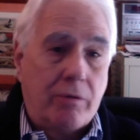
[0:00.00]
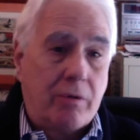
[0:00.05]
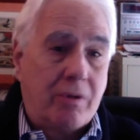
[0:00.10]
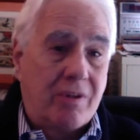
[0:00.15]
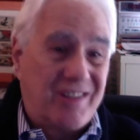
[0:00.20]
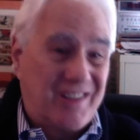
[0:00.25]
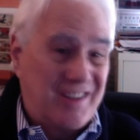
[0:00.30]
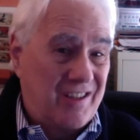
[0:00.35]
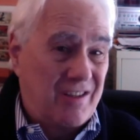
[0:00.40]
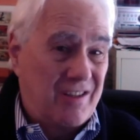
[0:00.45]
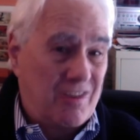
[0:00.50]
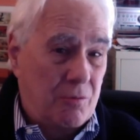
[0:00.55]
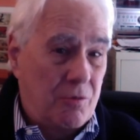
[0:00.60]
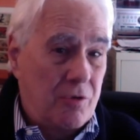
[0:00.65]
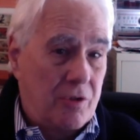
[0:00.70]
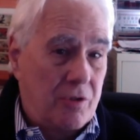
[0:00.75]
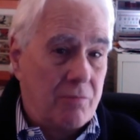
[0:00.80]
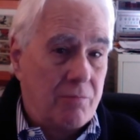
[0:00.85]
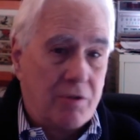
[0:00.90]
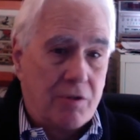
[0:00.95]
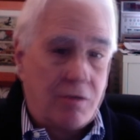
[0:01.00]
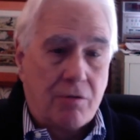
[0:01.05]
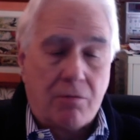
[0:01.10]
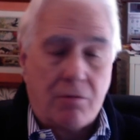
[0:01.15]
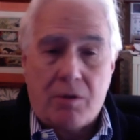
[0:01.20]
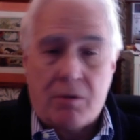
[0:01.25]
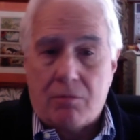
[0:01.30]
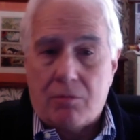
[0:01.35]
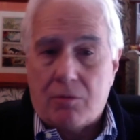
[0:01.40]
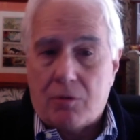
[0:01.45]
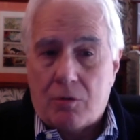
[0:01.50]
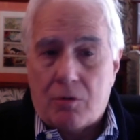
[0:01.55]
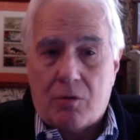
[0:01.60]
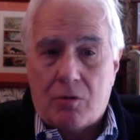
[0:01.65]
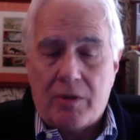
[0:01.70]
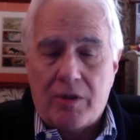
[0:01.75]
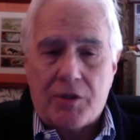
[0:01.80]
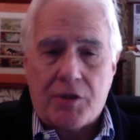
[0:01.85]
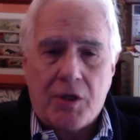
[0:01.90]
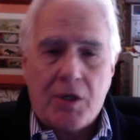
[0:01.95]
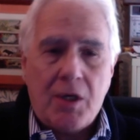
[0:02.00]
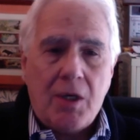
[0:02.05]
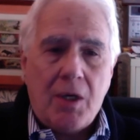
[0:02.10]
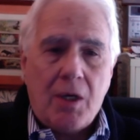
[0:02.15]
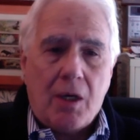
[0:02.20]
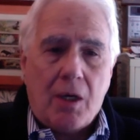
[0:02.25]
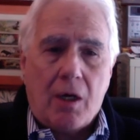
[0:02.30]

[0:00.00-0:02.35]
where you'd think you would, but you don't always,